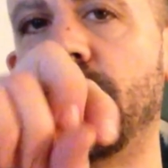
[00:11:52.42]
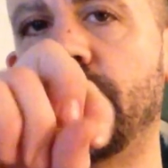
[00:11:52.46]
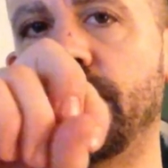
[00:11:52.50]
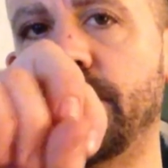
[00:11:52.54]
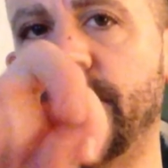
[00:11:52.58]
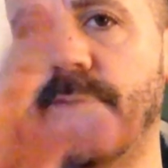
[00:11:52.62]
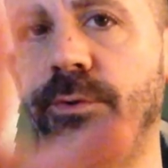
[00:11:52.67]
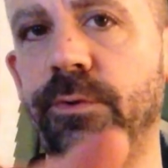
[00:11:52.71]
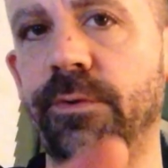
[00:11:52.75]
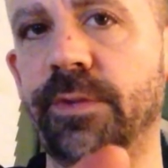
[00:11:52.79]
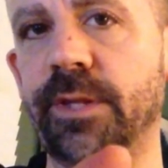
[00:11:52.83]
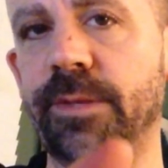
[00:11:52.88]

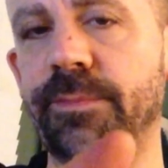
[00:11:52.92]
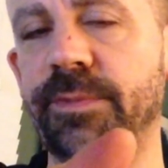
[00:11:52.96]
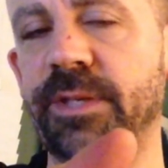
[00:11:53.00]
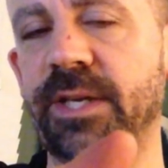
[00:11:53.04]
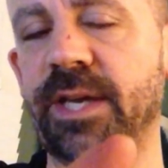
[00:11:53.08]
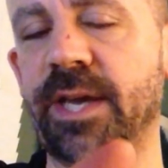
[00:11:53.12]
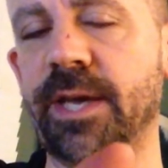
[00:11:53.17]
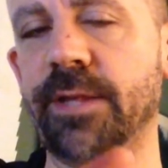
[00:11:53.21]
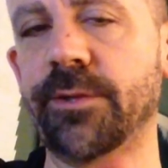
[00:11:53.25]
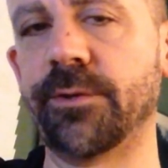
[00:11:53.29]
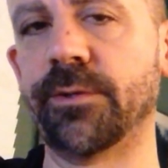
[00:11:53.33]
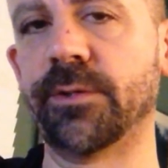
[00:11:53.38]
2 of them
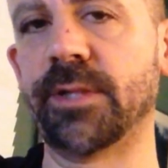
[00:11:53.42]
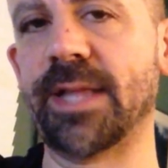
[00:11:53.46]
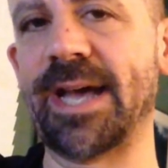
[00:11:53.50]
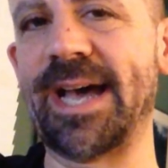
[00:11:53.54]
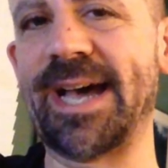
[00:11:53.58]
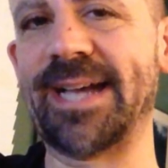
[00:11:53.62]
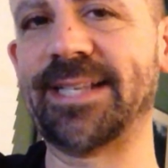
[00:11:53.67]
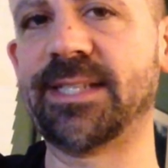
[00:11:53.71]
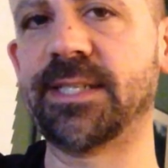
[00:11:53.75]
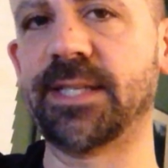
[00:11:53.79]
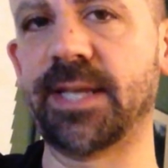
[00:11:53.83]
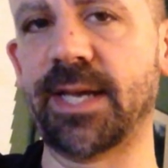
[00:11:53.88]
together
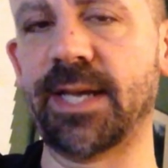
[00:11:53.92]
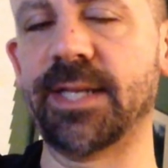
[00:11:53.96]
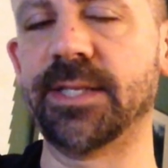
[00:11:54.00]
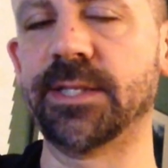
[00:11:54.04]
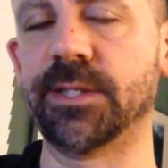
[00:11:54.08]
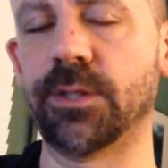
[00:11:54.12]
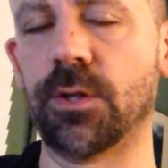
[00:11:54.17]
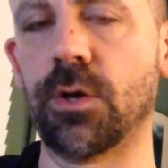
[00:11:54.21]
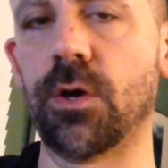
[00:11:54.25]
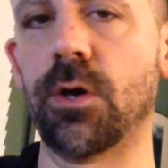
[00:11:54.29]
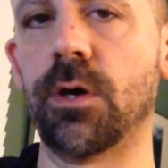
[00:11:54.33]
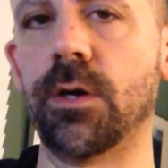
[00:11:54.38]
last
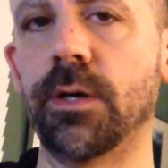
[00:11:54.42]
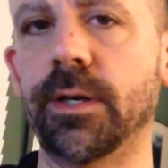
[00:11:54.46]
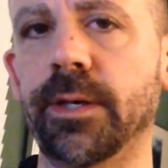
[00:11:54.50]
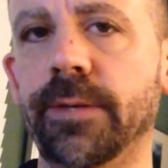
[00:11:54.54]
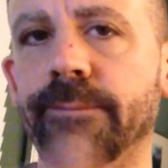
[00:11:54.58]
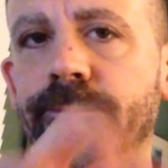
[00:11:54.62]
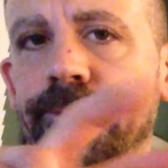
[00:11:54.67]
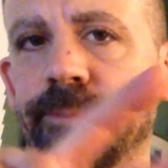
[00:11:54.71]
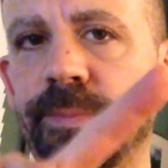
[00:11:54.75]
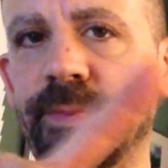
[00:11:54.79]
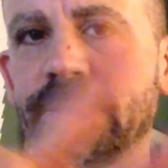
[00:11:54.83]
as long